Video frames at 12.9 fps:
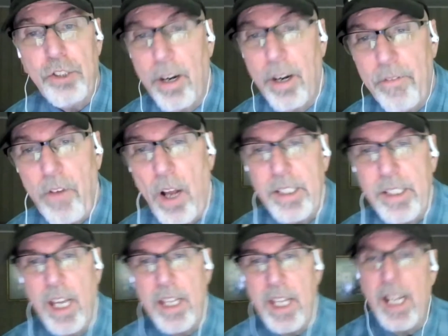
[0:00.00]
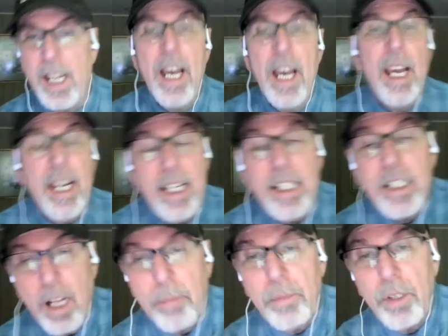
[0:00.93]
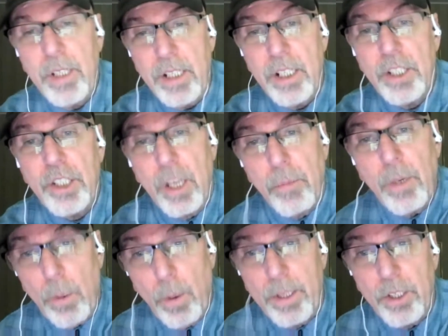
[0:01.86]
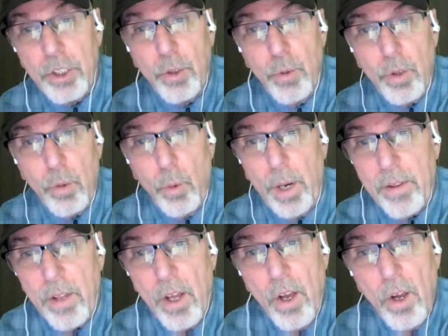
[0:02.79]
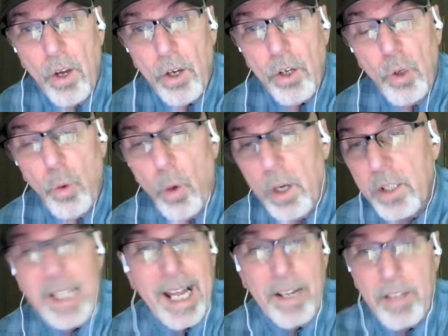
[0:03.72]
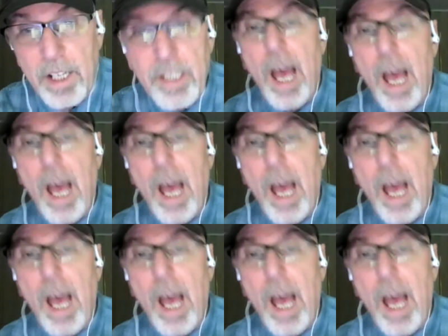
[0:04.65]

trying to find something. He stumbled into someone he went to school with who was yep. now the